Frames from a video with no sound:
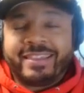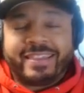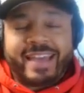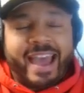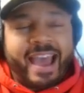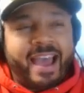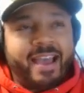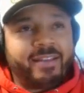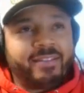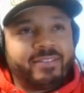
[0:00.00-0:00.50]

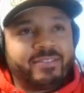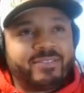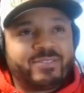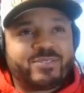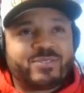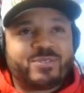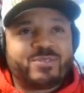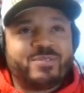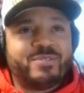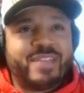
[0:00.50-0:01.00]
that
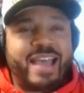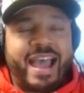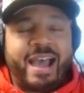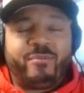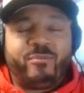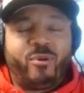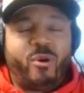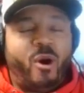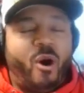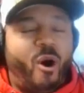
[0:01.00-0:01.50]

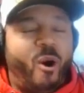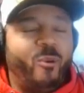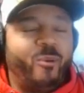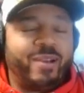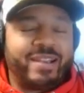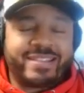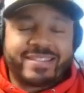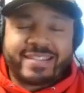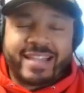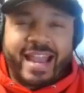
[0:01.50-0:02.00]
that will
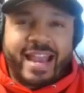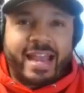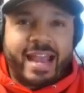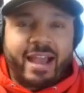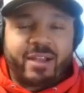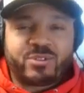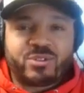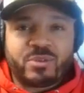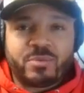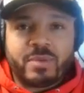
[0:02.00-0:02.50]
always stand
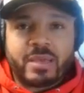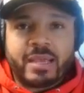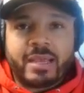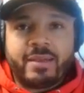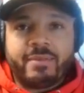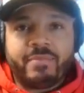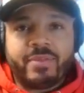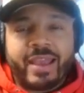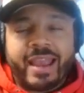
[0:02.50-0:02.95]
out to me.